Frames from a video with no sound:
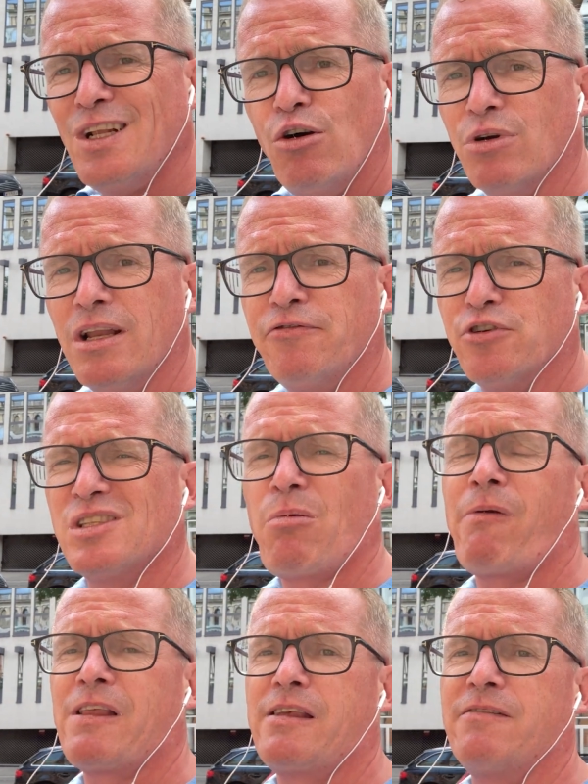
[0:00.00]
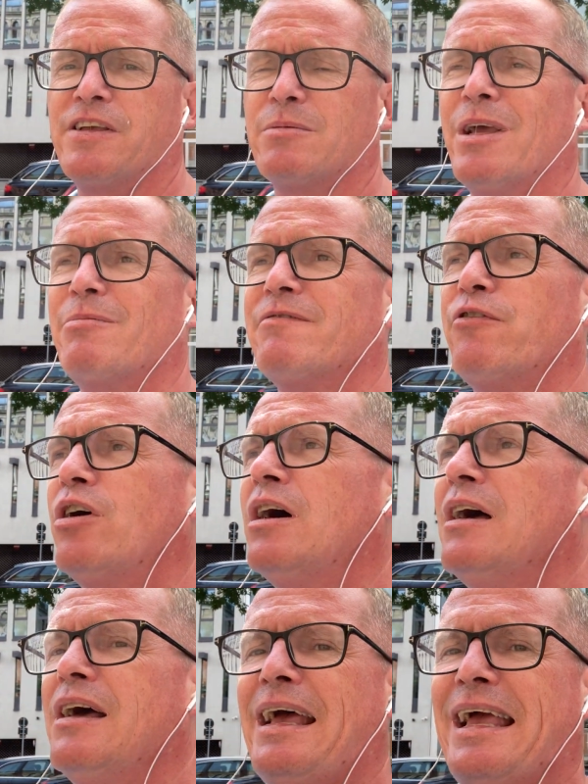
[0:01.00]
Only for specific, maybe for
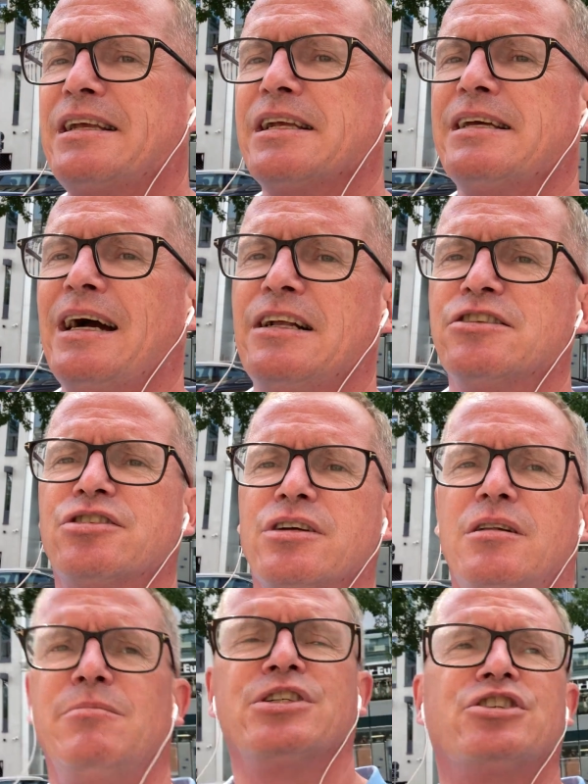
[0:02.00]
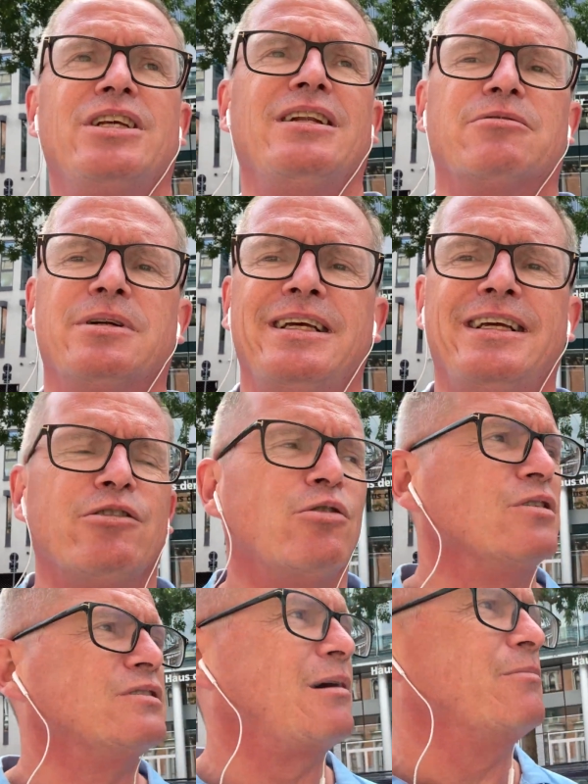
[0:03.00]
agricultural machinery
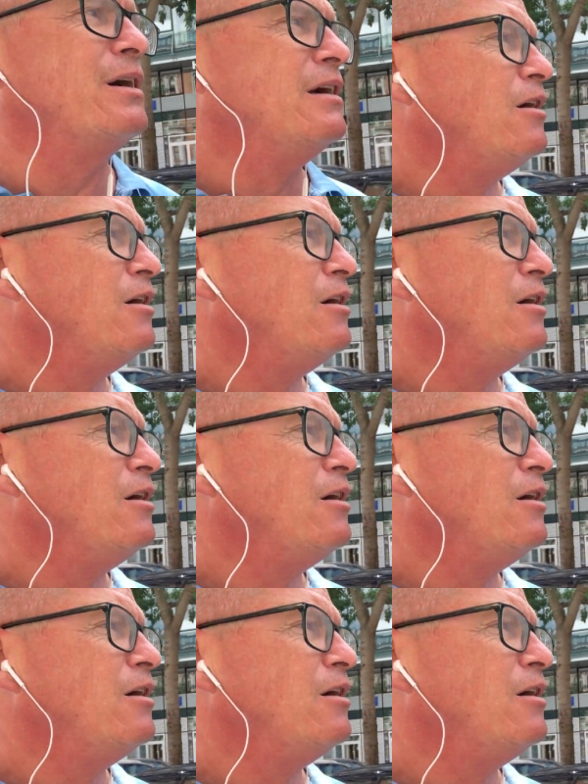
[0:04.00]
or some